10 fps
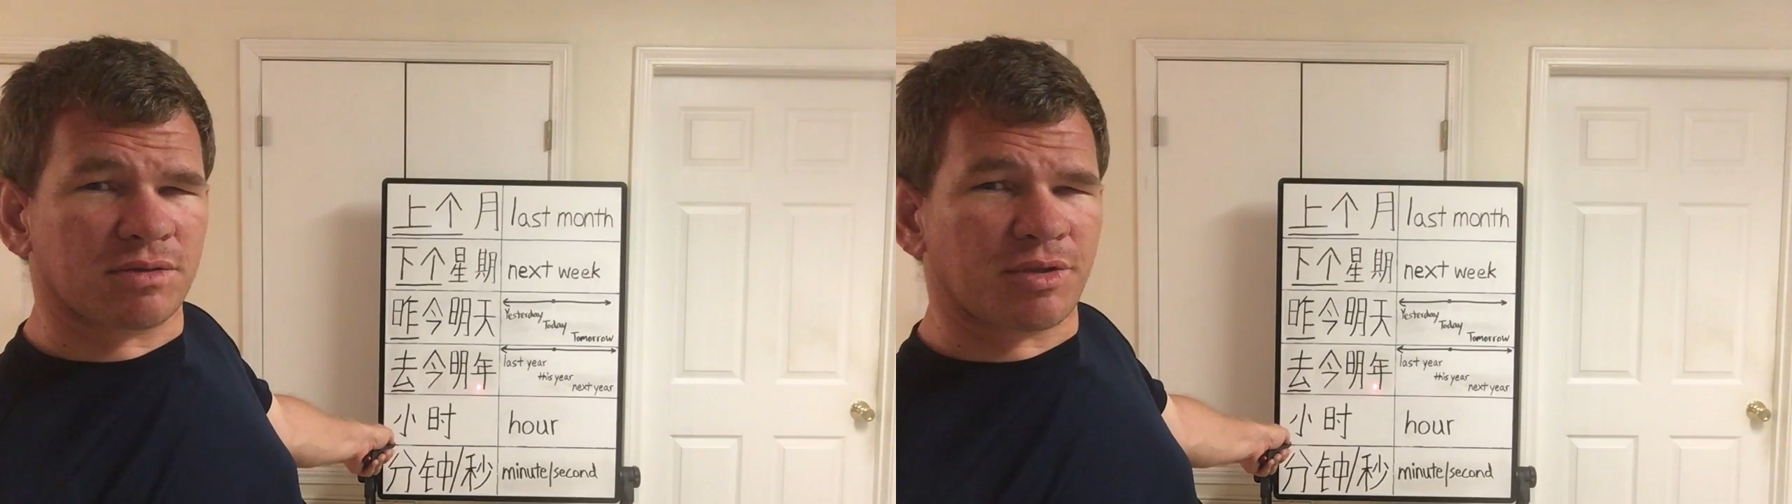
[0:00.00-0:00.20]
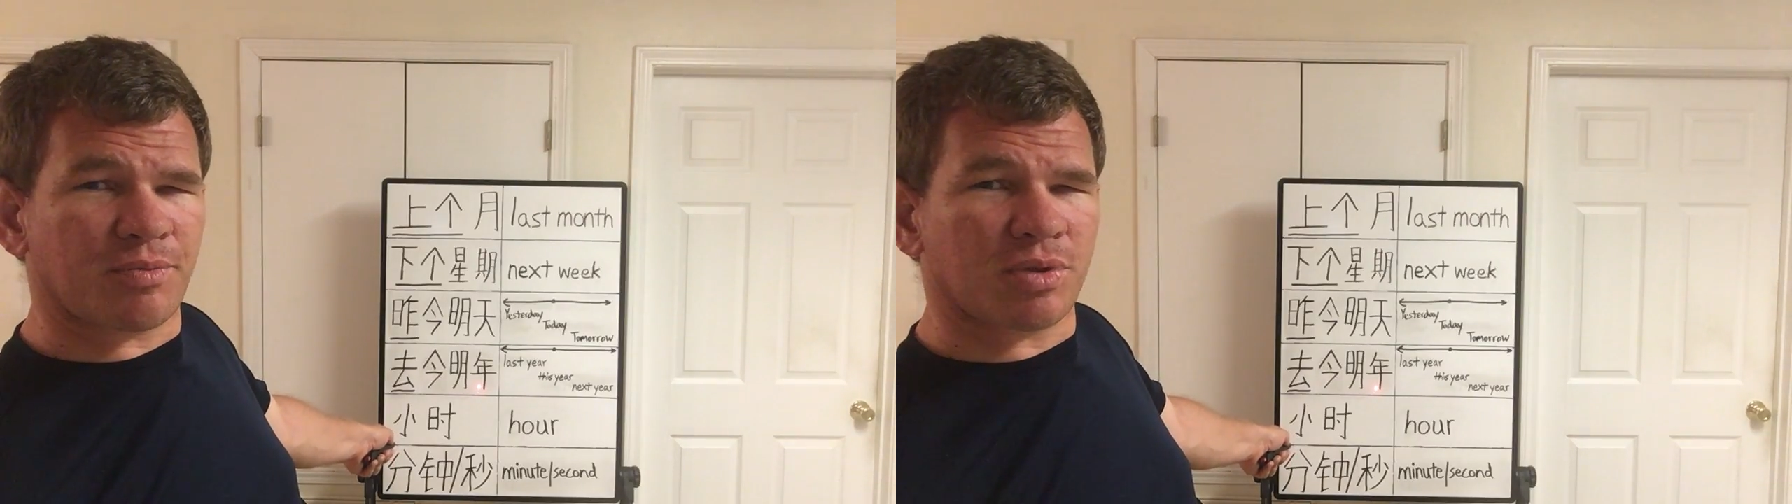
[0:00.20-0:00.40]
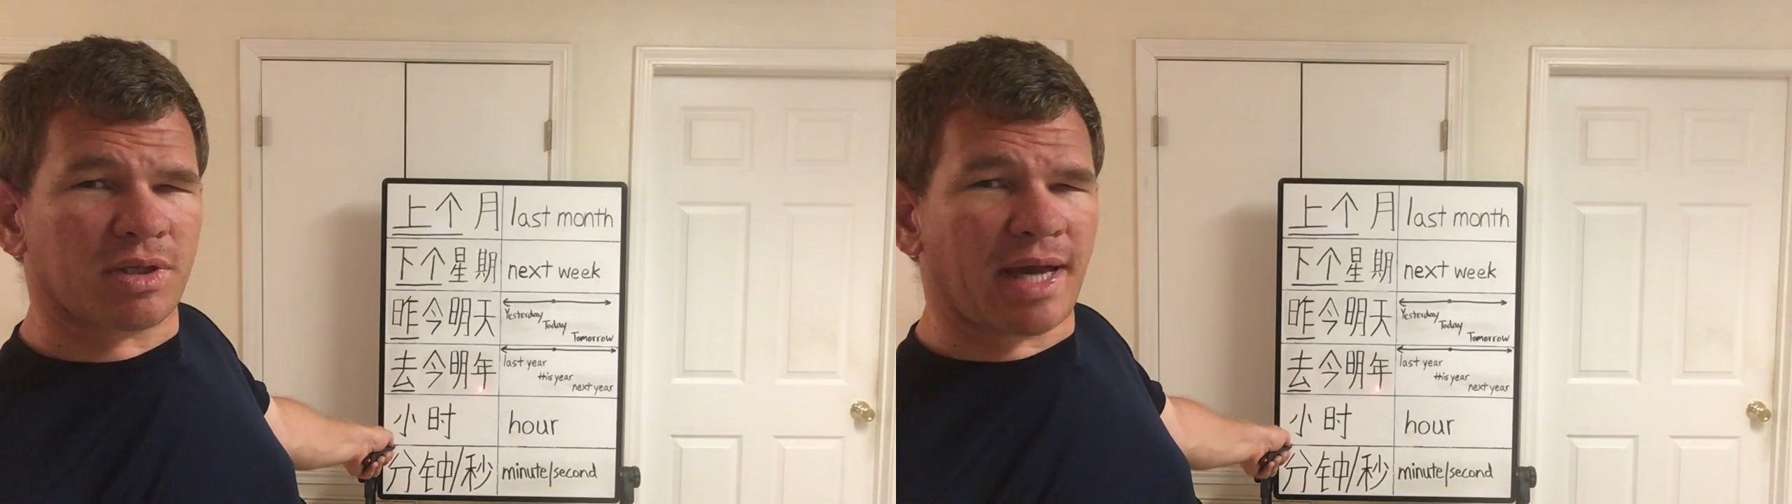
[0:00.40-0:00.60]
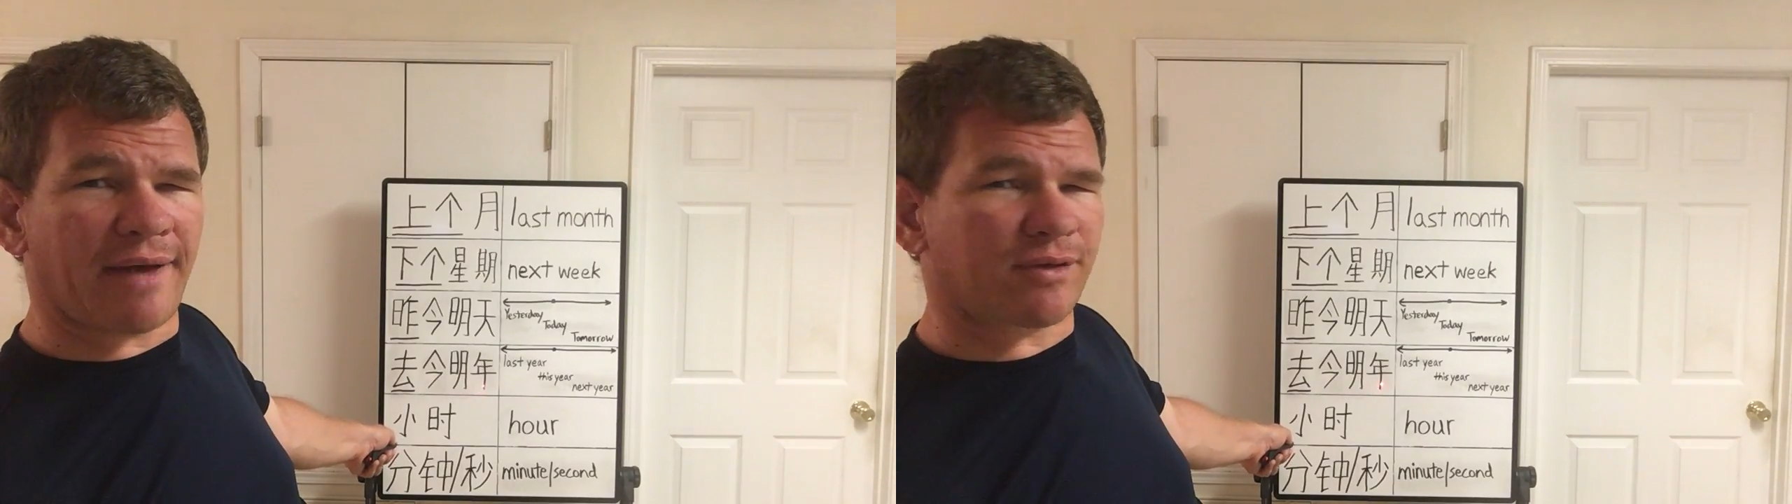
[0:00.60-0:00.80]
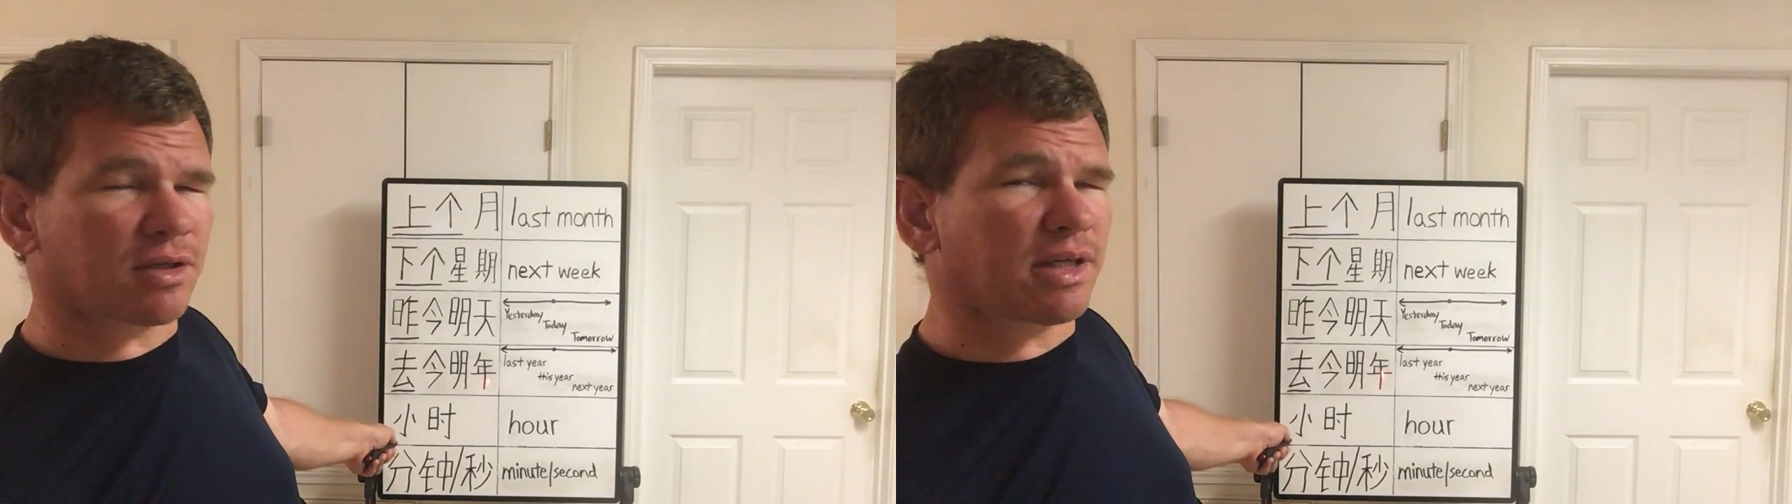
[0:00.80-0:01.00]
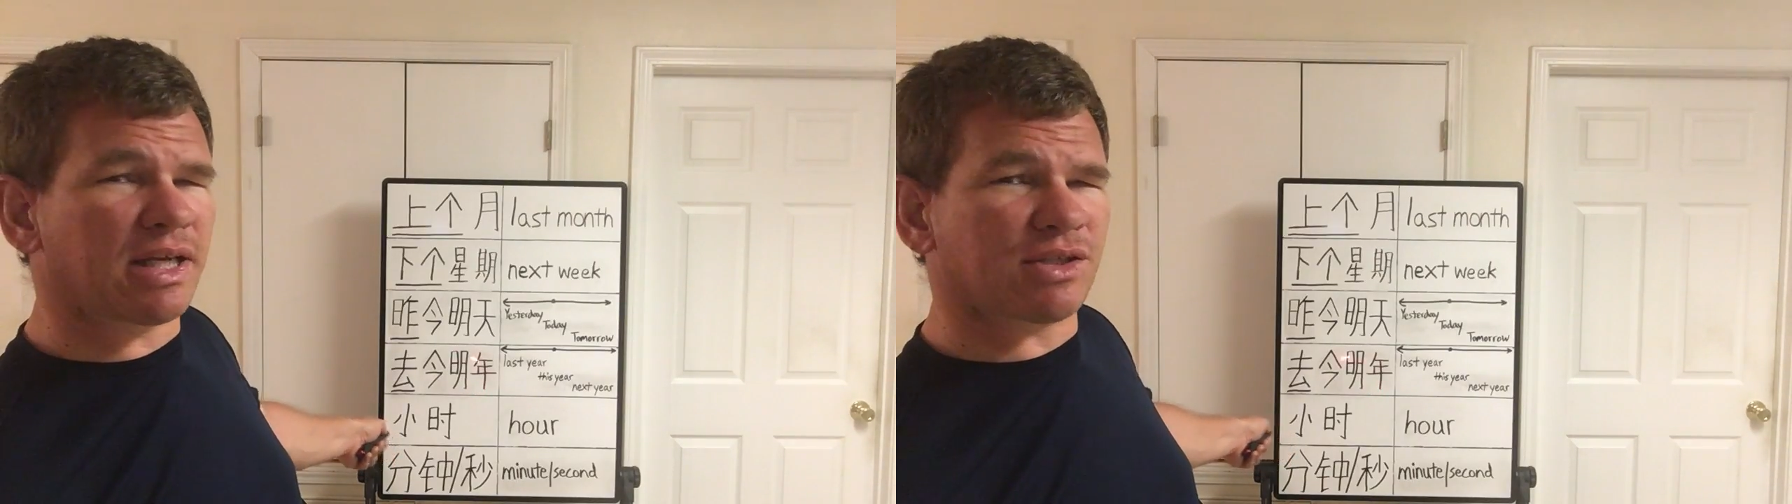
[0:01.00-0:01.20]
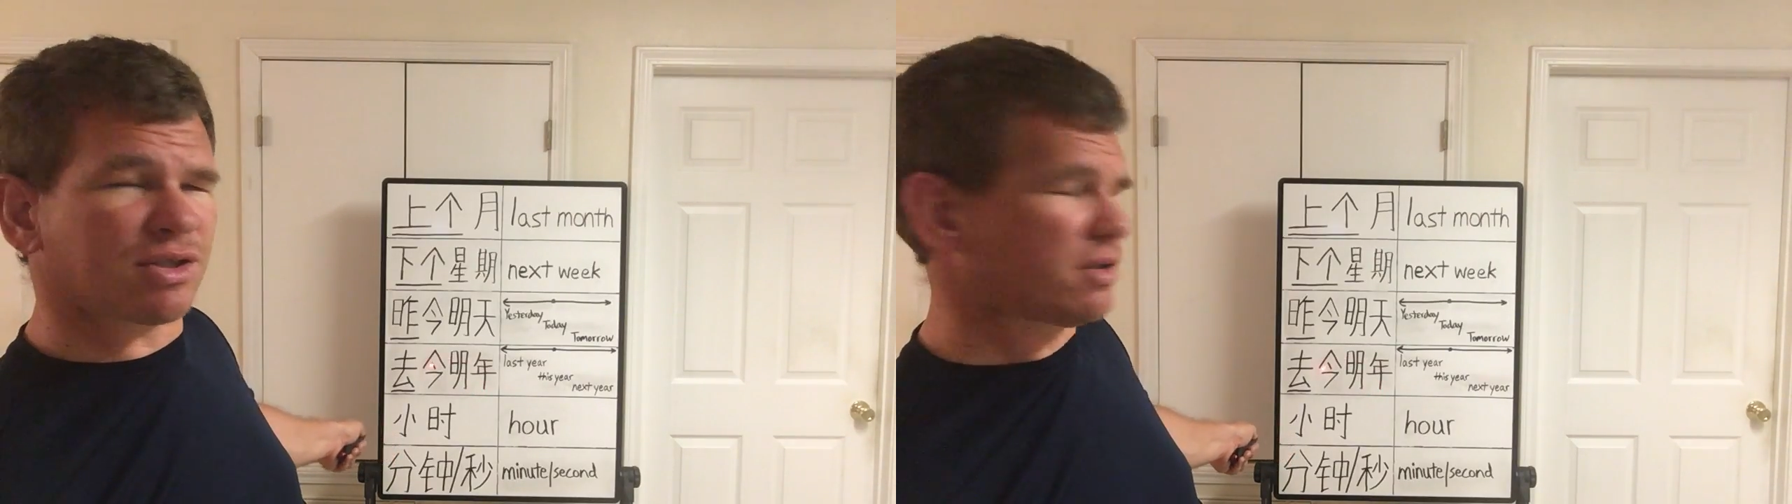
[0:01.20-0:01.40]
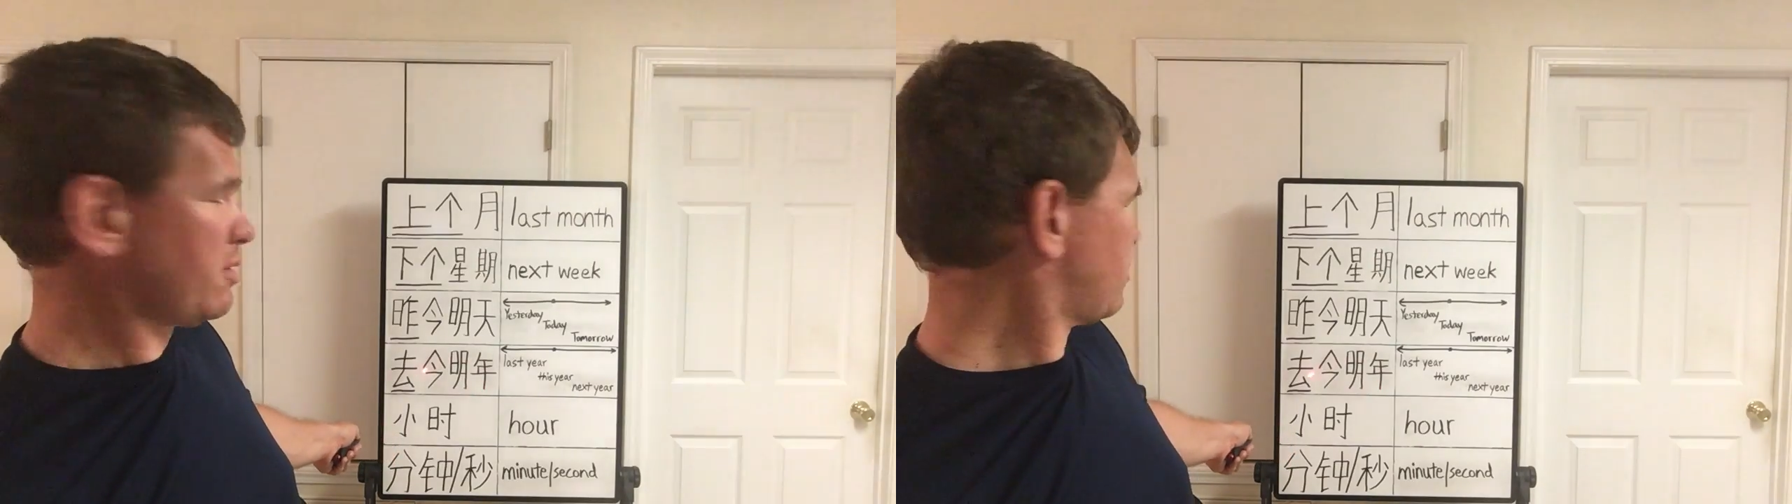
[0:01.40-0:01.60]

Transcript: you put after each